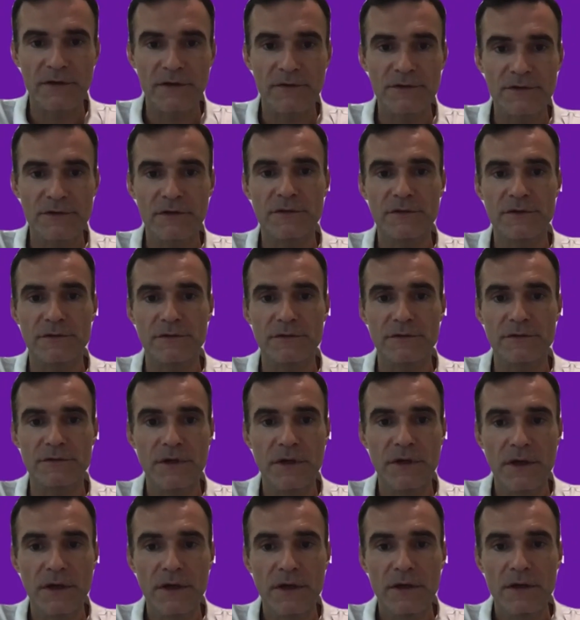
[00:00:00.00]
services.
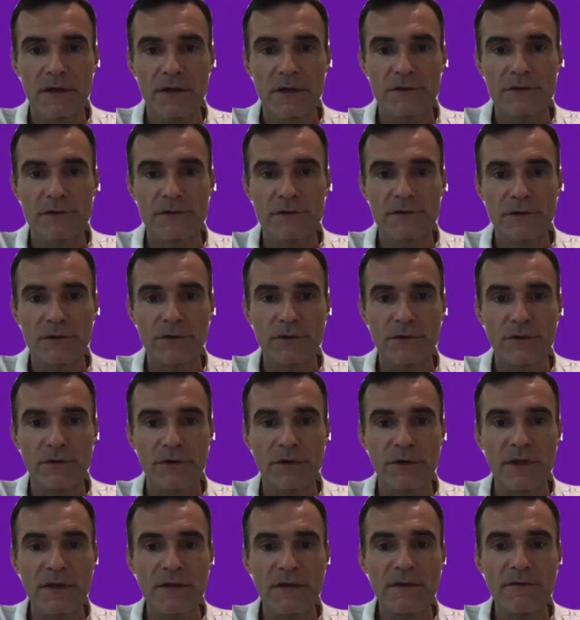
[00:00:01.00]
So, you
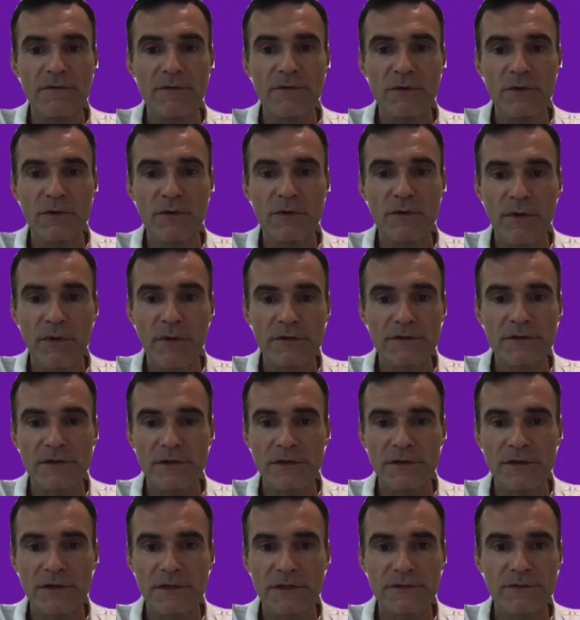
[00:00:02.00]
know, if you create a
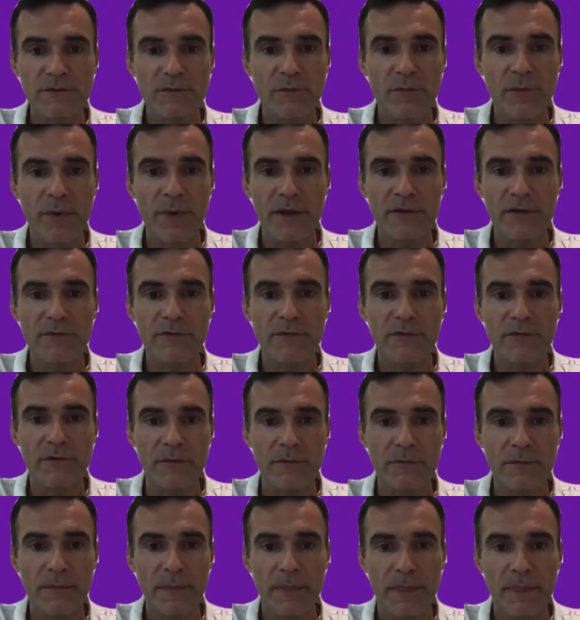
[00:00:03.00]
successful
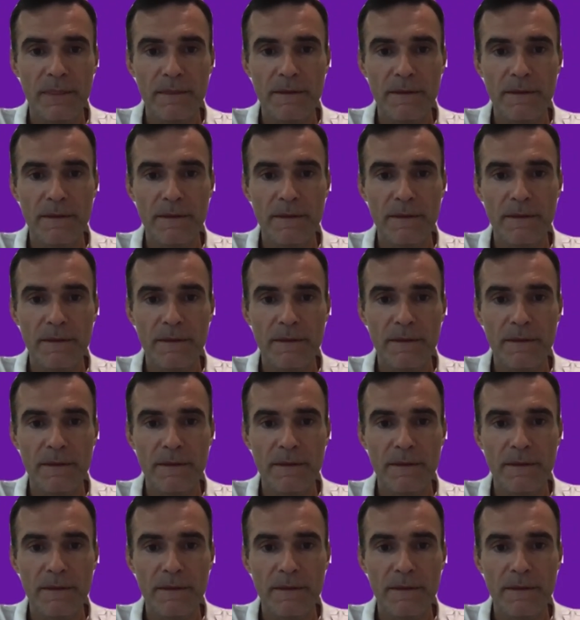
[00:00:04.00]
platform,